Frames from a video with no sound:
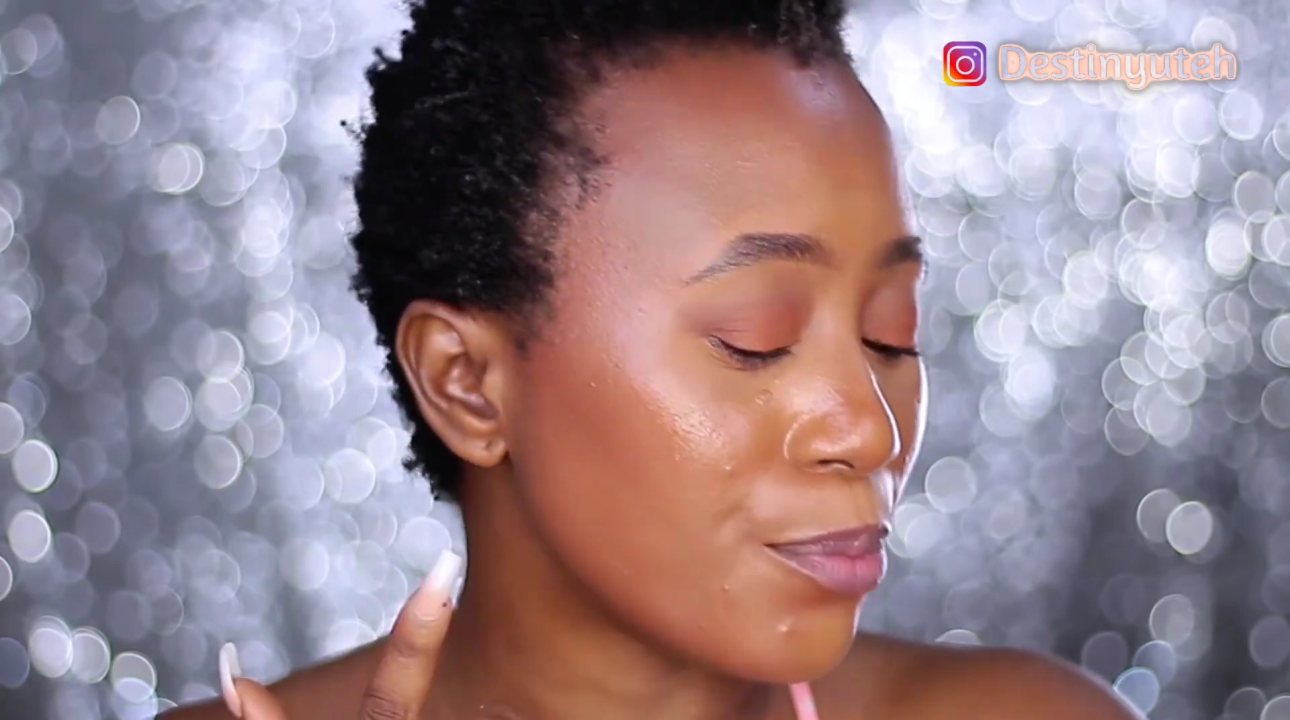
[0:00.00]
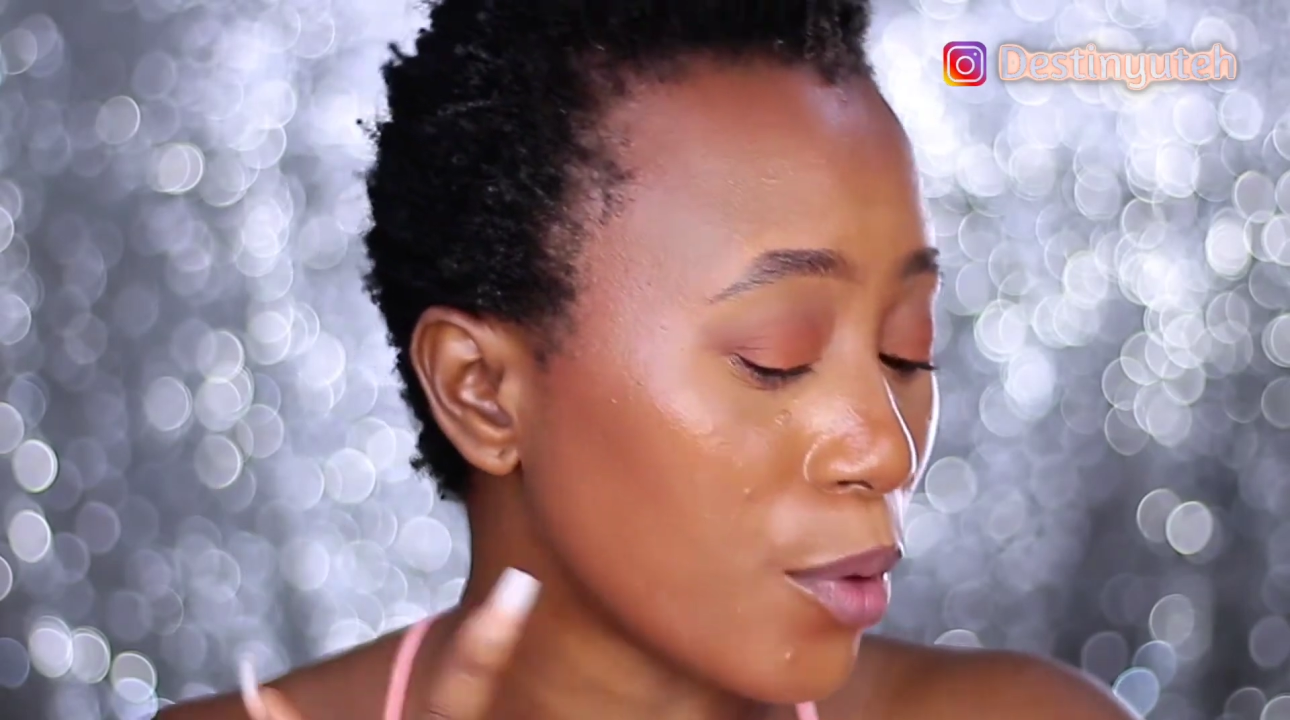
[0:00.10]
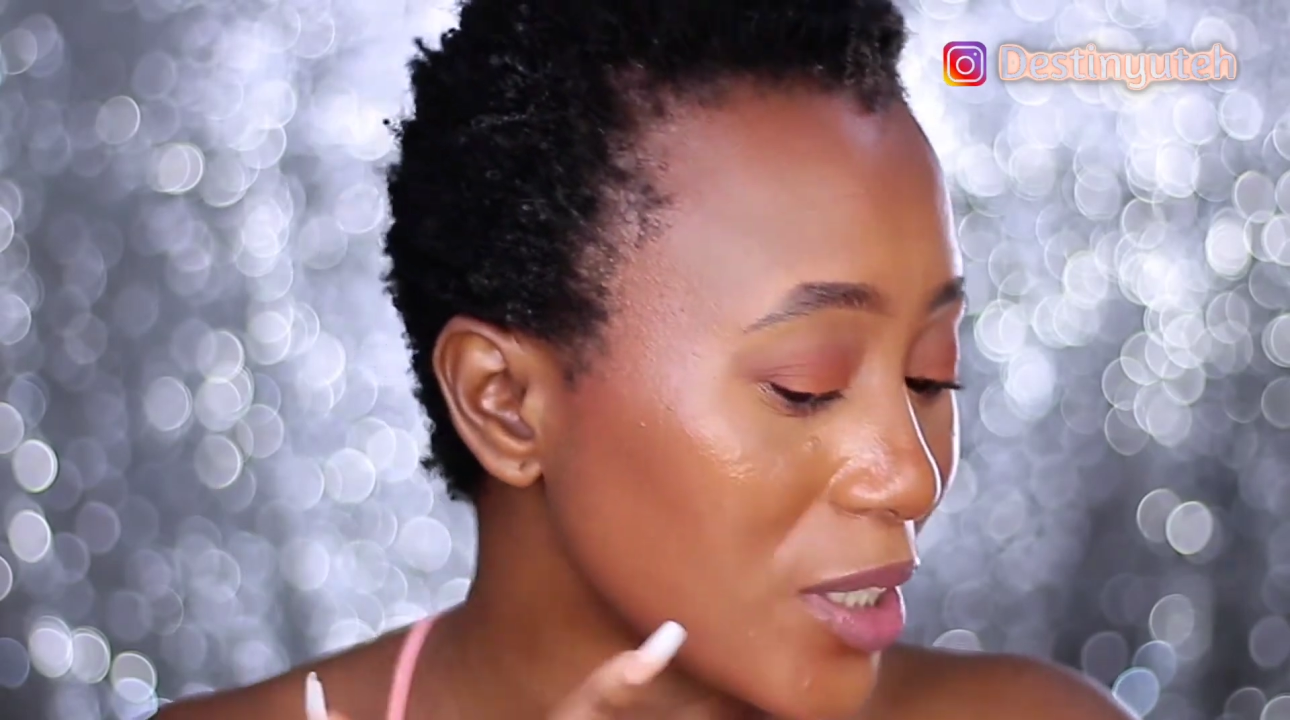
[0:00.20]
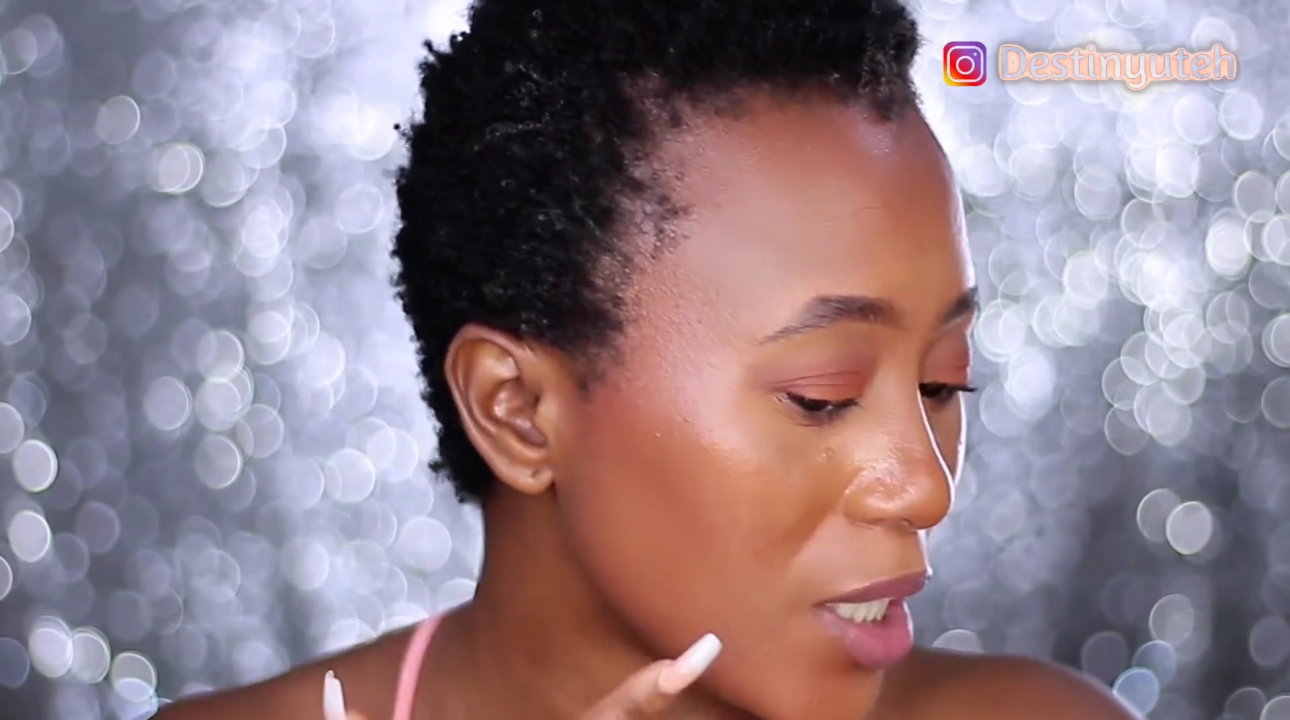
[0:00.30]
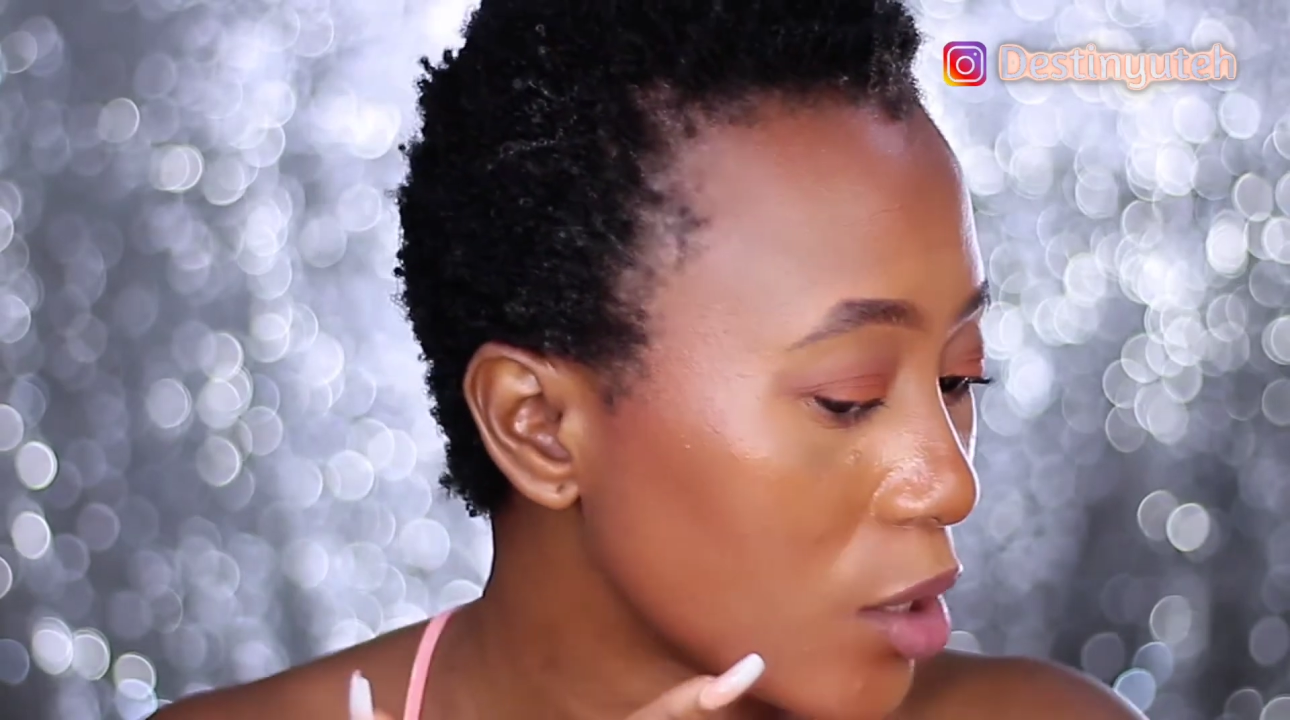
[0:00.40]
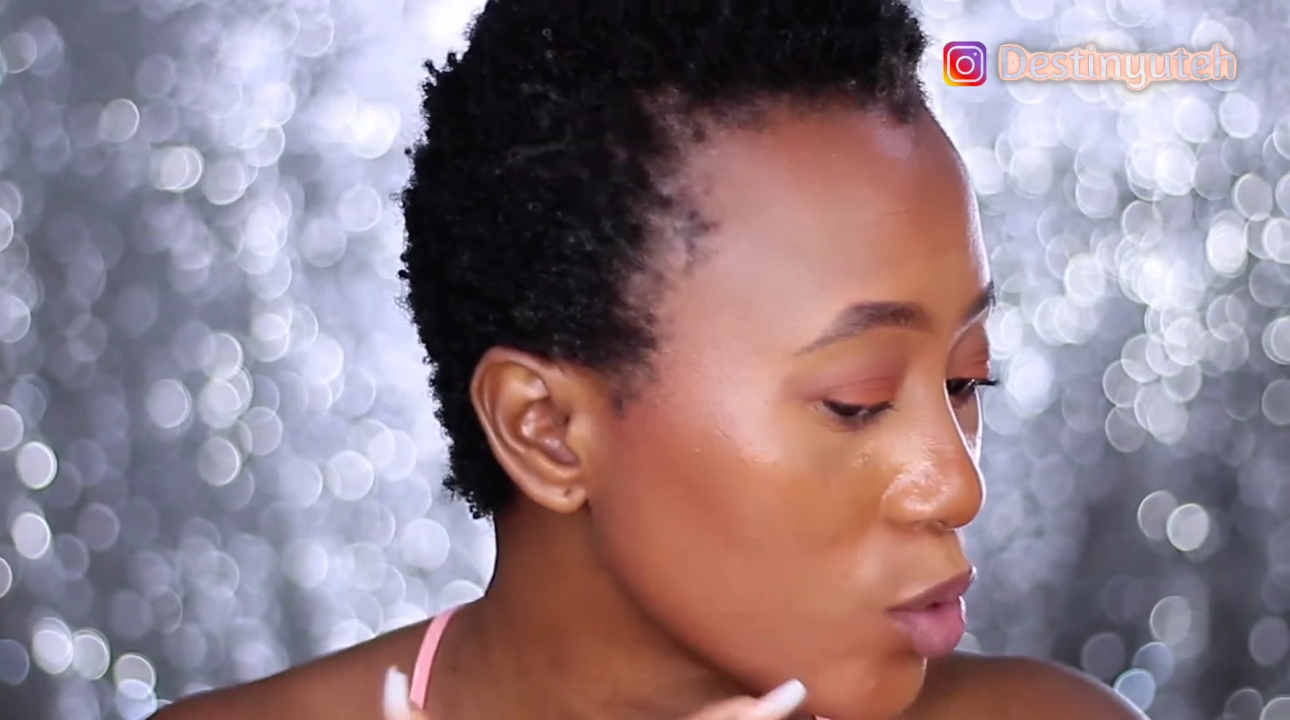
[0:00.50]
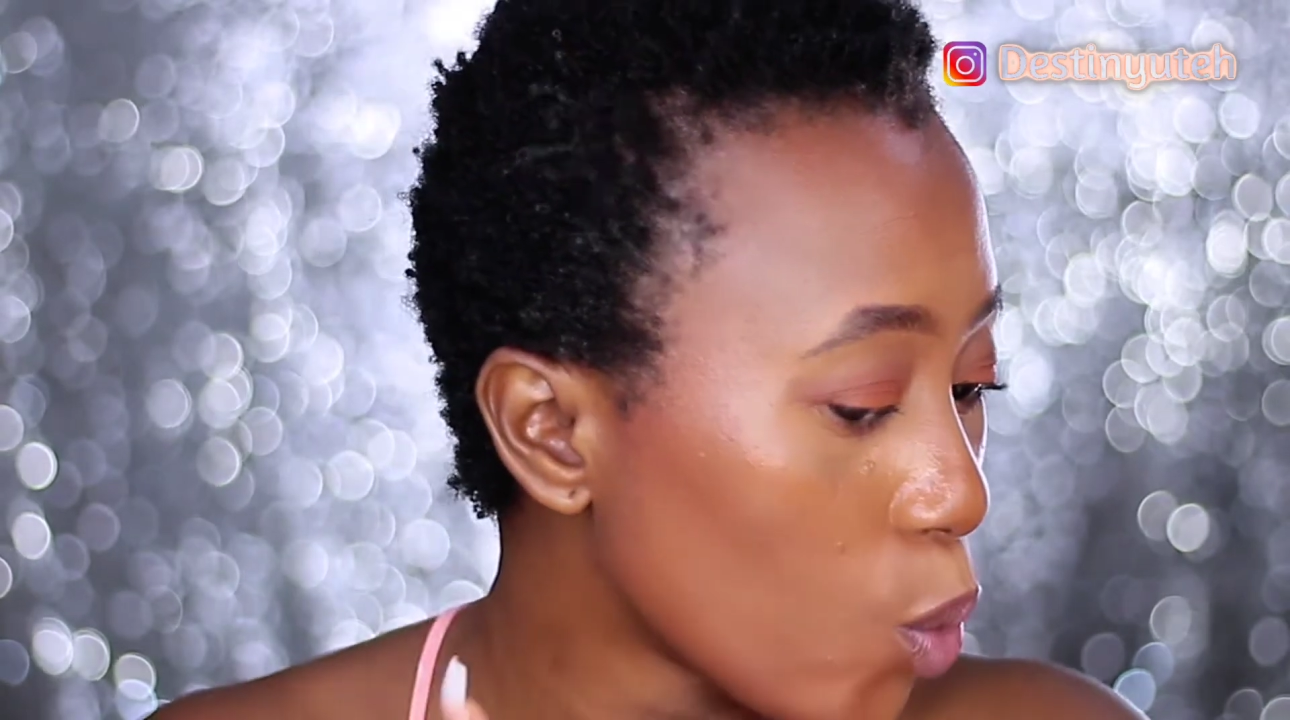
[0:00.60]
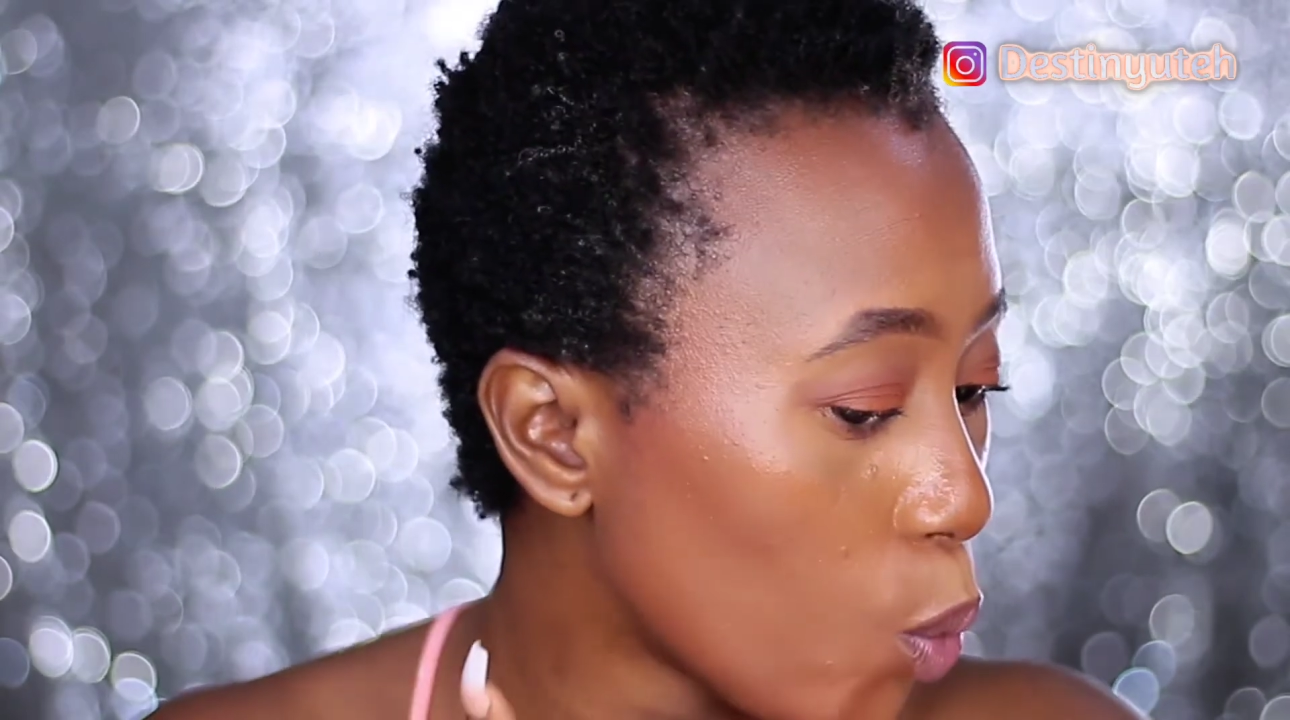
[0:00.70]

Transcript: brought out